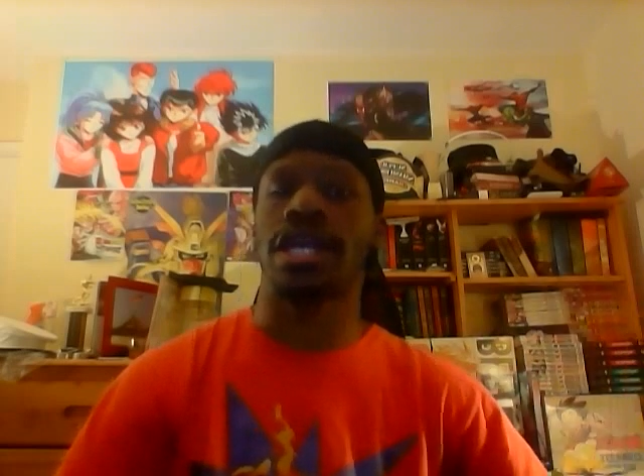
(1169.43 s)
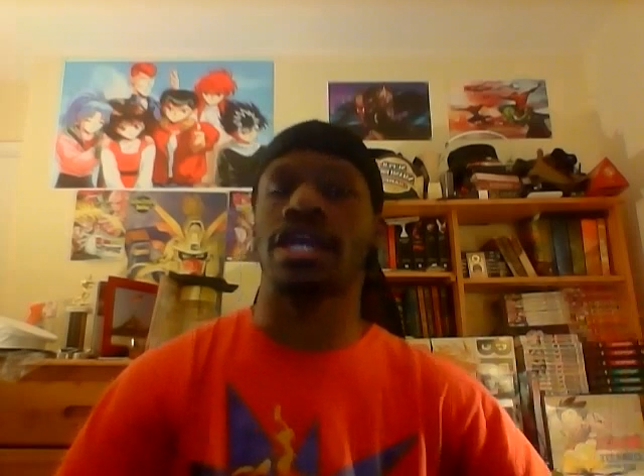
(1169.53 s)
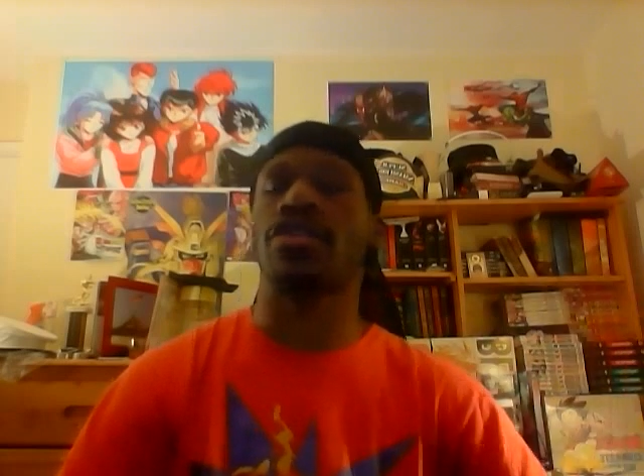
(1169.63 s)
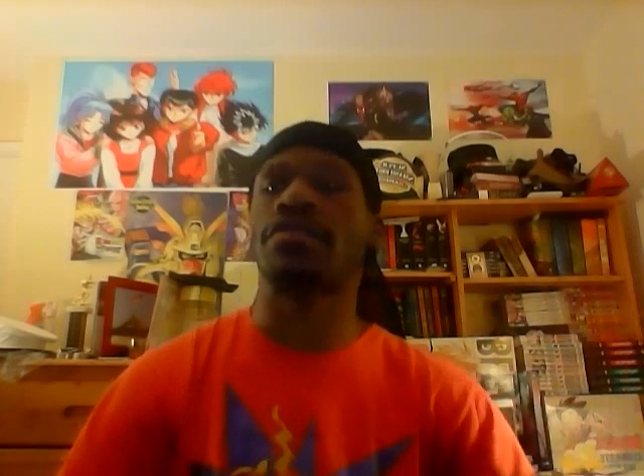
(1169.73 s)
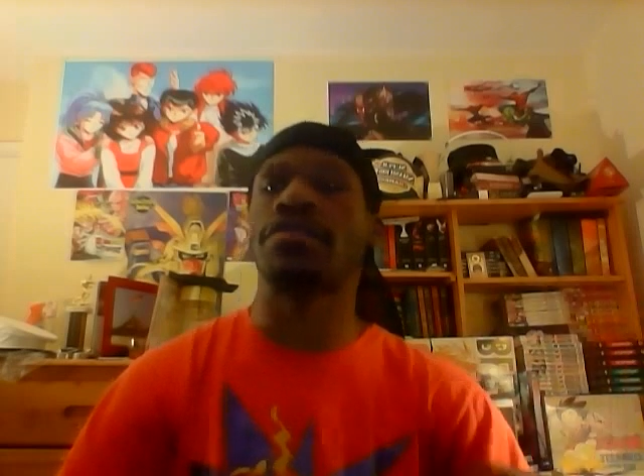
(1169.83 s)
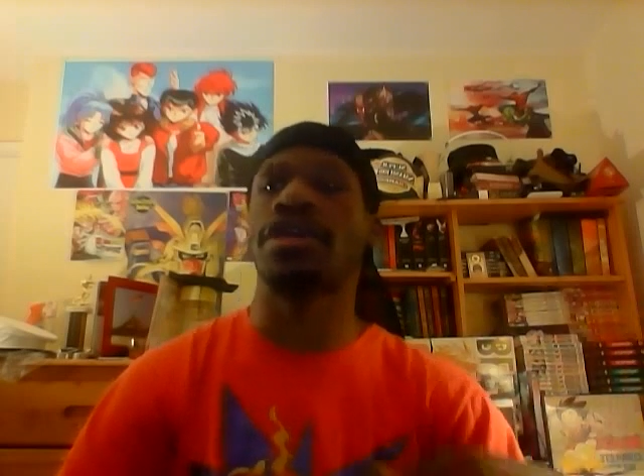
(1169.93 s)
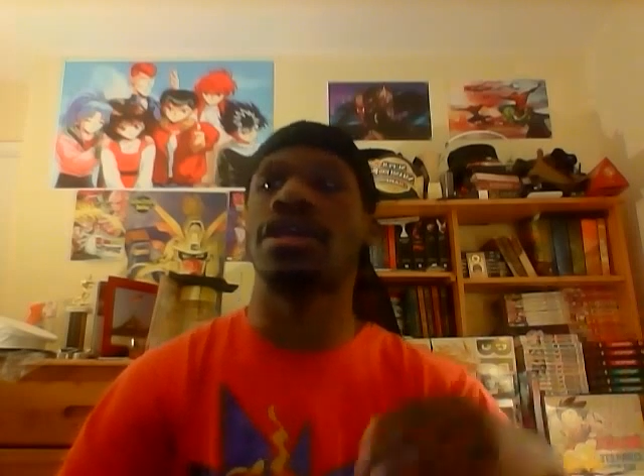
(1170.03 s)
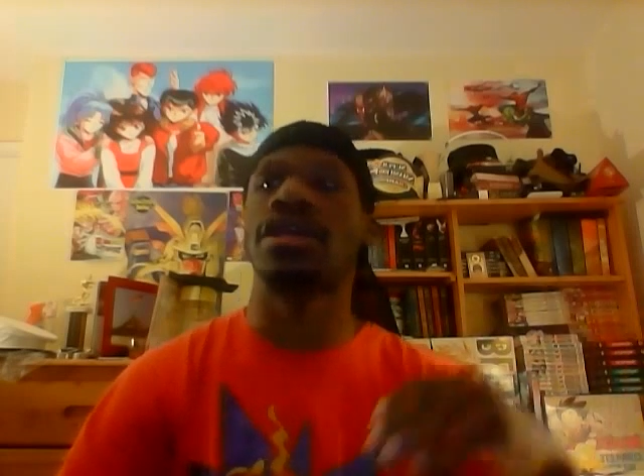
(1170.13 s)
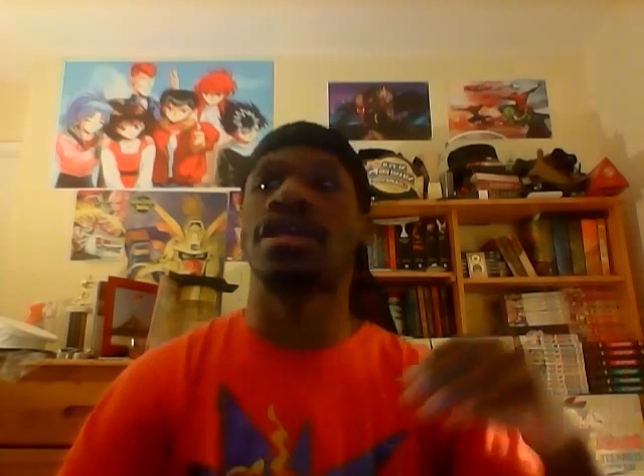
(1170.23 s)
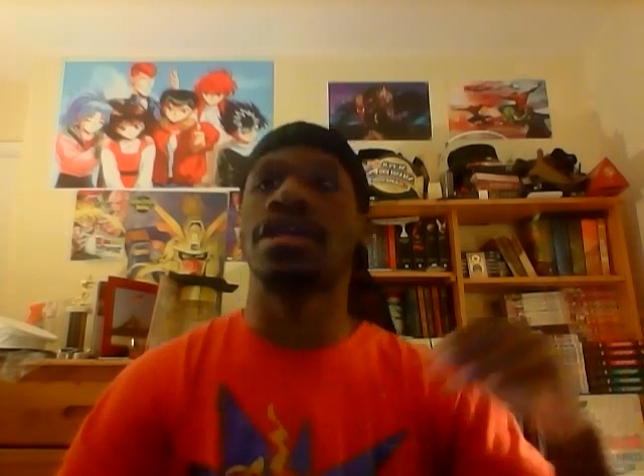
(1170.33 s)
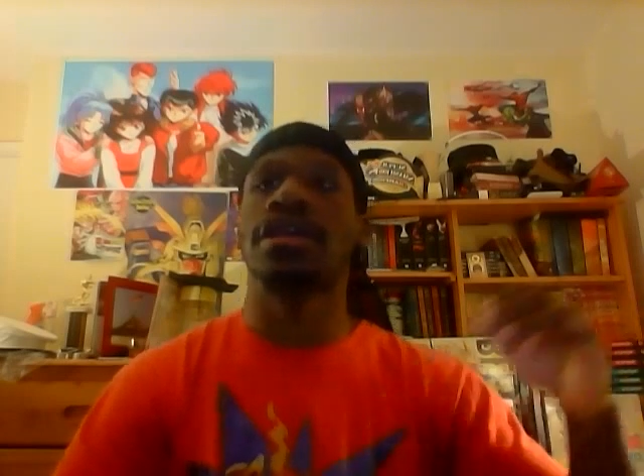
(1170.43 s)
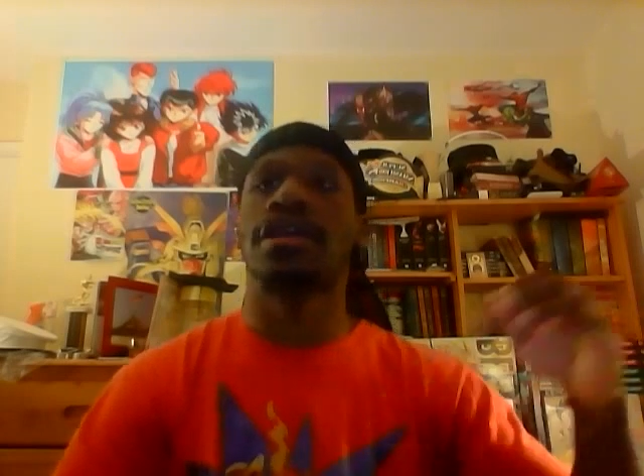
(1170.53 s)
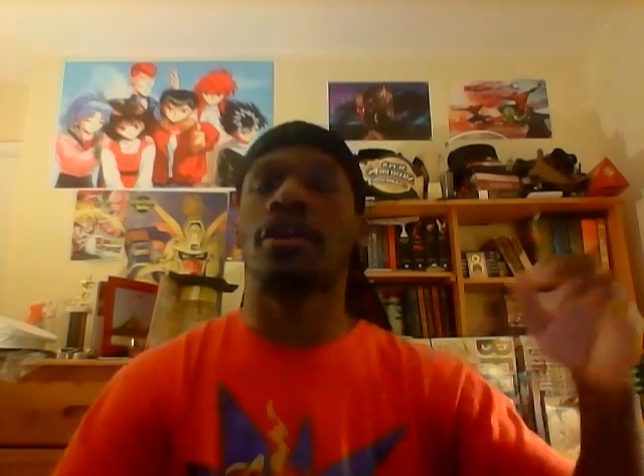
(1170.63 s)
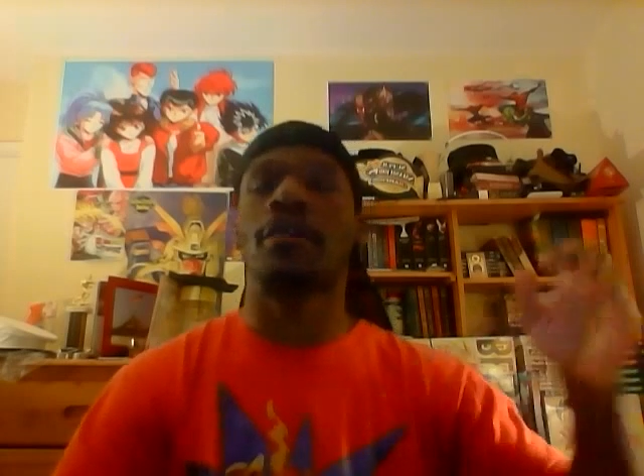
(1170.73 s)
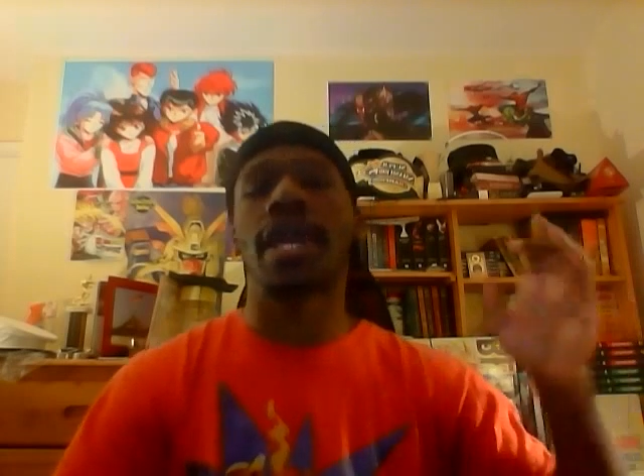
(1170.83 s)
Like, normally
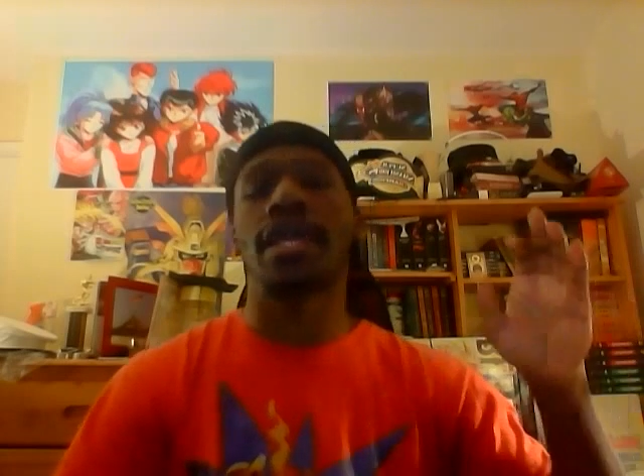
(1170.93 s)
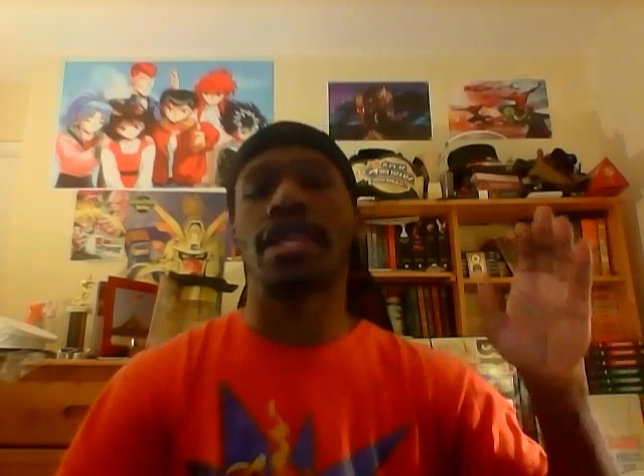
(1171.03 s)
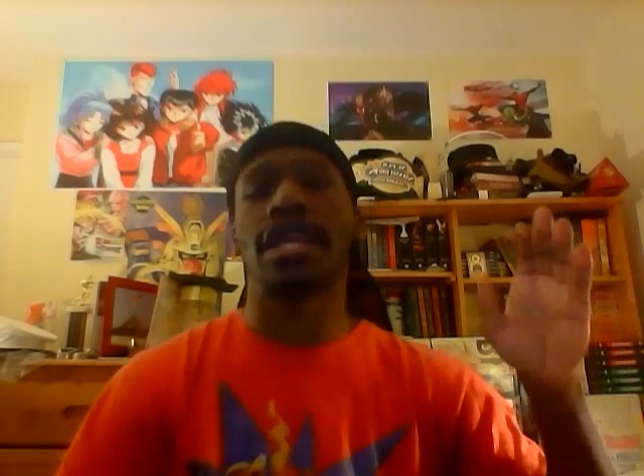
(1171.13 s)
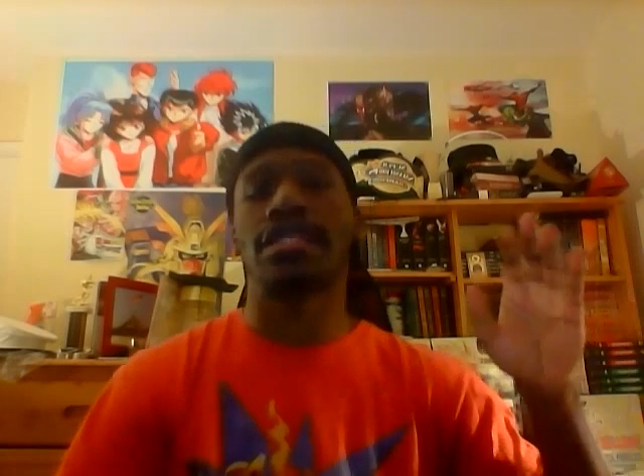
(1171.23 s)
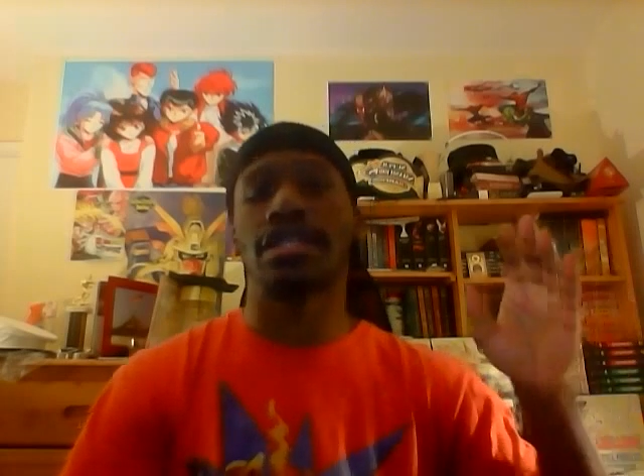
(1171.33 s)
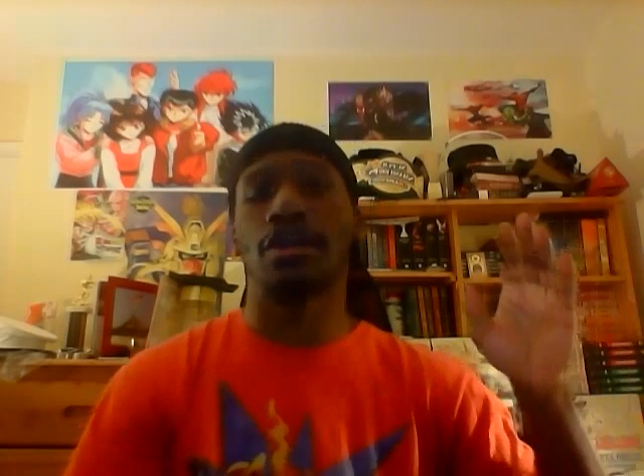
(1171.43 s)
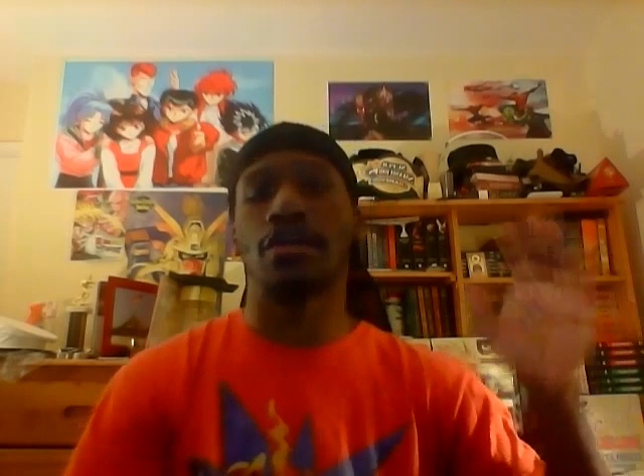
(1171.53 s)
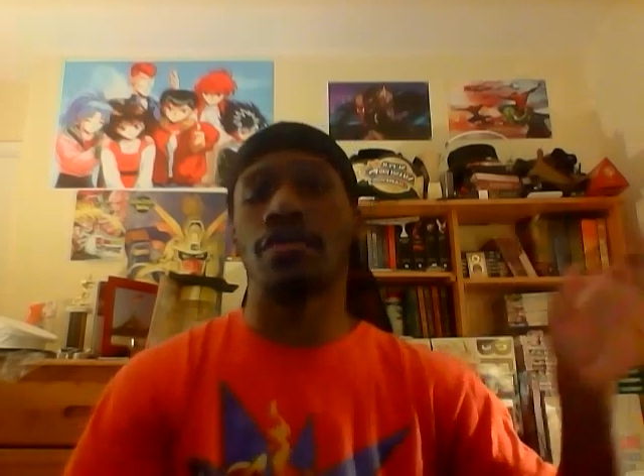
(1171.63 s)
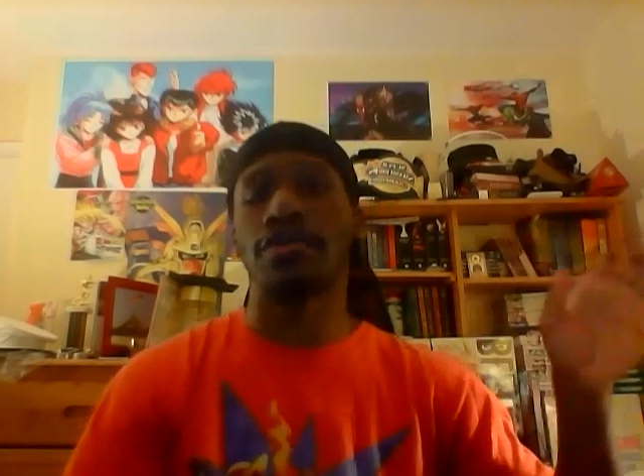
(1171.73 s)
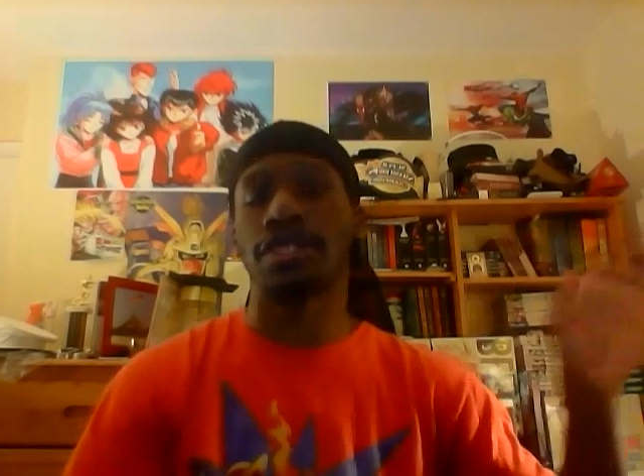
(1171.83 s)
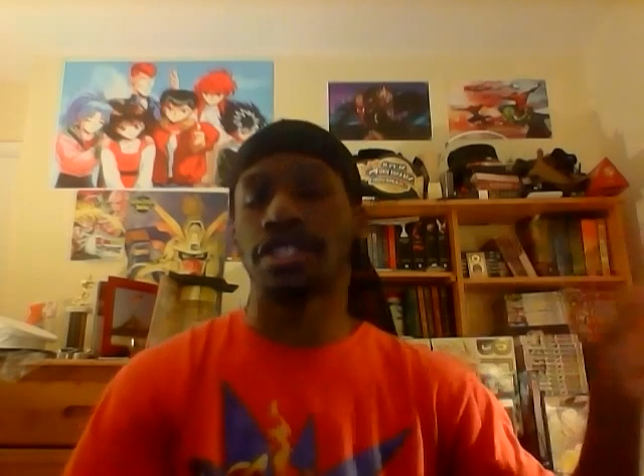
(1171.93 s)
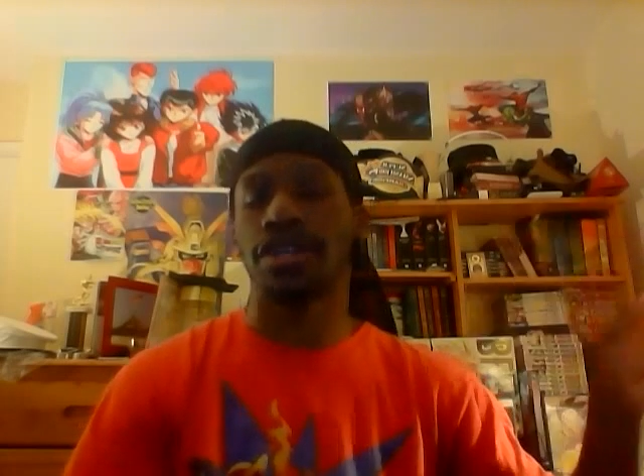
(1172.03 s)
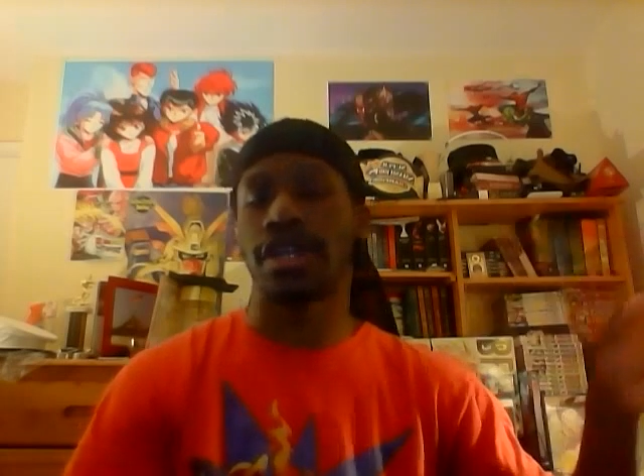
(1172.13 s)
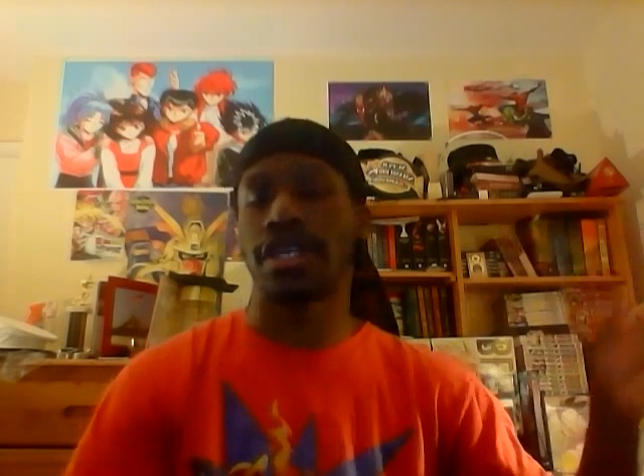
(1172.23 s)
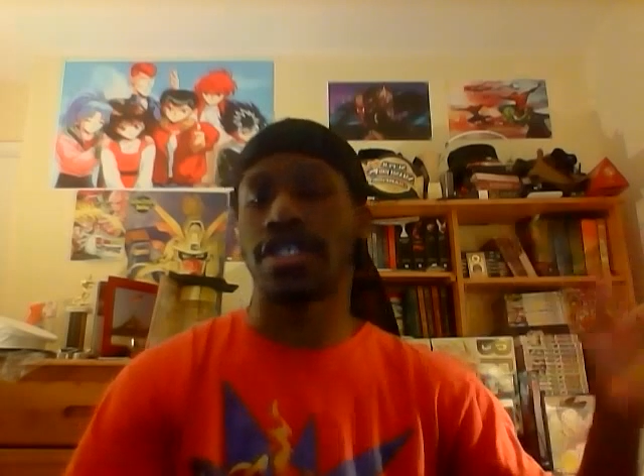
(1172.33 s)
he'll make things a little more
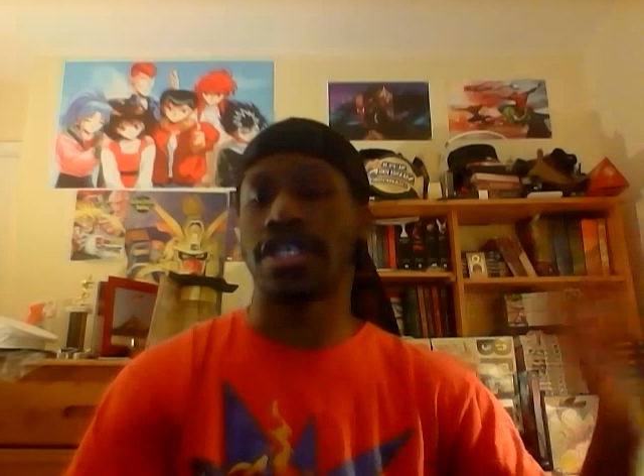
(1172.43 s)
mysterious